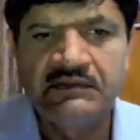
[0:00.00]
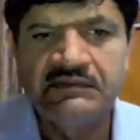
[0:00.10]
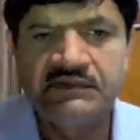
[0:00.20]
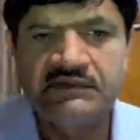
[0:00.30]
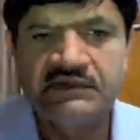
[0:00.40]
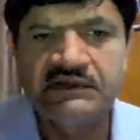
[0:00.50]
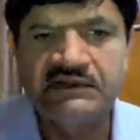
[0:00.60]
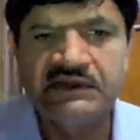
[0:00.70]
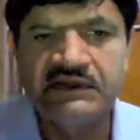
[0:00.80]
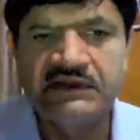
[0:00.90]
just click
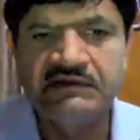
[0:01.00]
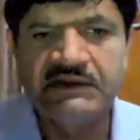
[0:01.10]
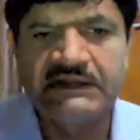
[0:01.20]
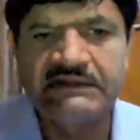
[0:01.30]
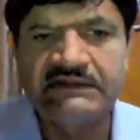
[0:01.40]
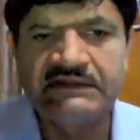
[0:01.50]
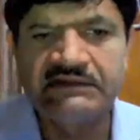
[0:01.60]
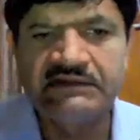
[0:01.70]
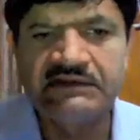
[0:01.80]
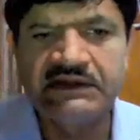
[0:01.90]
the radio buttons
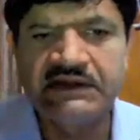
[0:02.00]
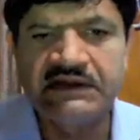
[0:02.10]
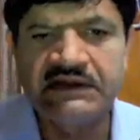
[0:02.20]
over there.